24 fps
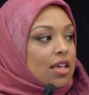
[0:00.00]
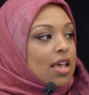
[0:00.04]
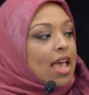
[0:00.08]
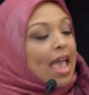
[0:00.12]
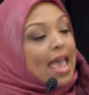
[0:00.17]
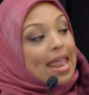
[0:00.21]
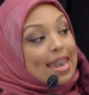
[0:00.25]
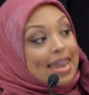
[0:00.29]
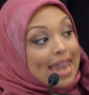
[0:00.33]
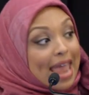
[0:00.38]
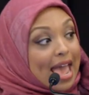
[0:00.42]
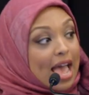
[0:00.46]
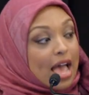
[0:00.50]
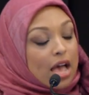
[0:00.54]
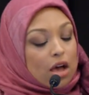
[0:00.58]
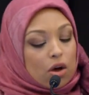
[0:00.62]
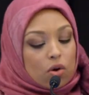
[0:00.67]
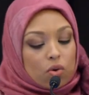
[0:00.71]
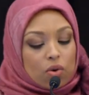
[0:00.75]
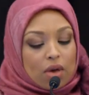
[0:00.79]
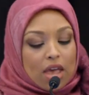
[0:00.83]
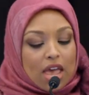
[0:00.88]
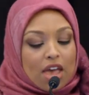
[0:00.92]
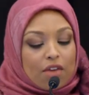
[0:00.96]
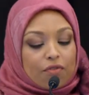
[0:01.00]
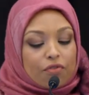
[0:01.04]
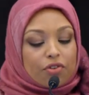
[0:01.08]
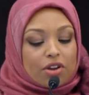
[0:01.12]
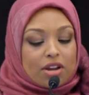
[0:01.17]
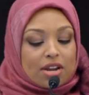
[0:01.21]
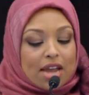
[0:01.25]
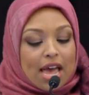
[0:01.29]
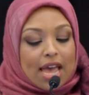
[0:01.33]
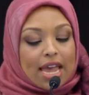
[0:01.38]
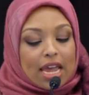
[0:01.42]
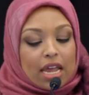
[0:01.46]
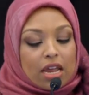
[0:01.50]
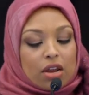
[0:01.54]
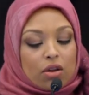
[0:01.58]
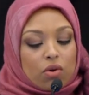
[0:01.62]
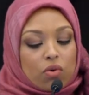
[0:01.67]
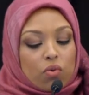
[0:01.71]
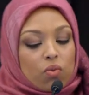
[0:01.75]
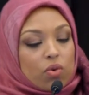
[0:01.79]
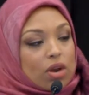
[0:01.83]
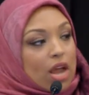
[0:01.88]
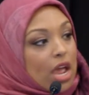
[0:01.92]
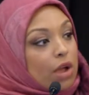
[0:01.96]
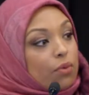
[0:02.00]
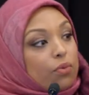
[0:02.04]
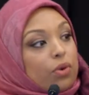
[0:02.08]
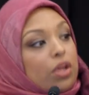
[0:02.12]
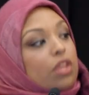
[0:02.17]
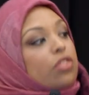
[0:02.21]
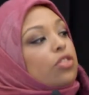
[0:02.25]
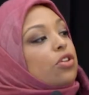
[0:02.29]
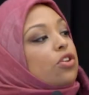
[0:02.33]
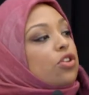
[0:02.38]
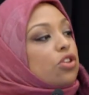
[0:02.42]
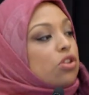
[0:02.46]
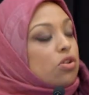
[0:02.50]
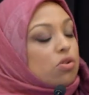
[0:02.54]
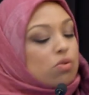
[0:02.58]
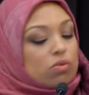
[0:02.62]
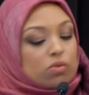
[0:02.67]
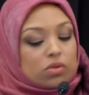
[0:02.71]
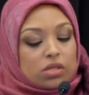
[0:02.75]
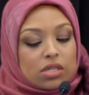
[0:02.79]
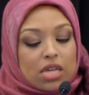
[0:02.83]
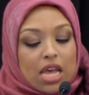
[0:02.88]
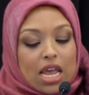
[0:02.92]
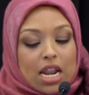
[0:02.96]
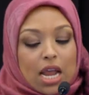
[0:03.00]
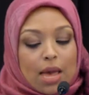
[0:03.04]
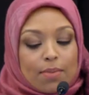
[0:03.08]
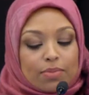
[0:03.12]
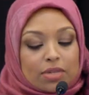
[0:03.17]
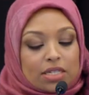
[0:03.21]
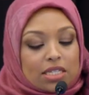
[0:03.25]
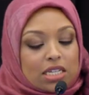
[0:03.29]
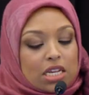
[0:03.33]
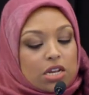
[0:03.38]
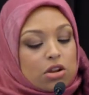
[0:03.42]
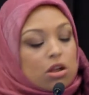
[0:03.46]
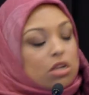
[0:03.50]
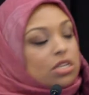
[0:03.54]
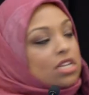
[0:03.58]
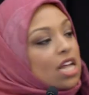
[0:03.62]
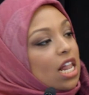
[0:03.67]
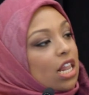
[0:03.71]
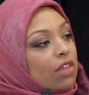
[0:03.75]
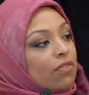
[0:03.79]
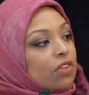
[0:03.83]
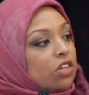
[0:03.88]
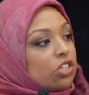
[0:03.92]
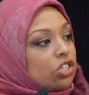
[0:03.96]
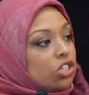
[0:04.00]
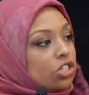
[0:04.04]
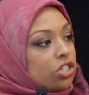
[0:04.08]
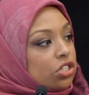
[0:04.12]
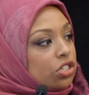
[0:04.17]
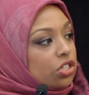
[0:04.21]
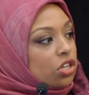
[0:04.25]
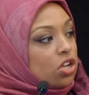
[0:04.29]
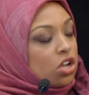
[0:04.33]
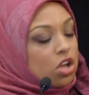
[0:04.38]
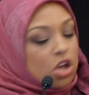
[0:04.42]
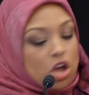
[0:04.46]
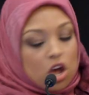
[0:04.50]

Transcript: And now, every night, when I read the news and I'm seen on televisions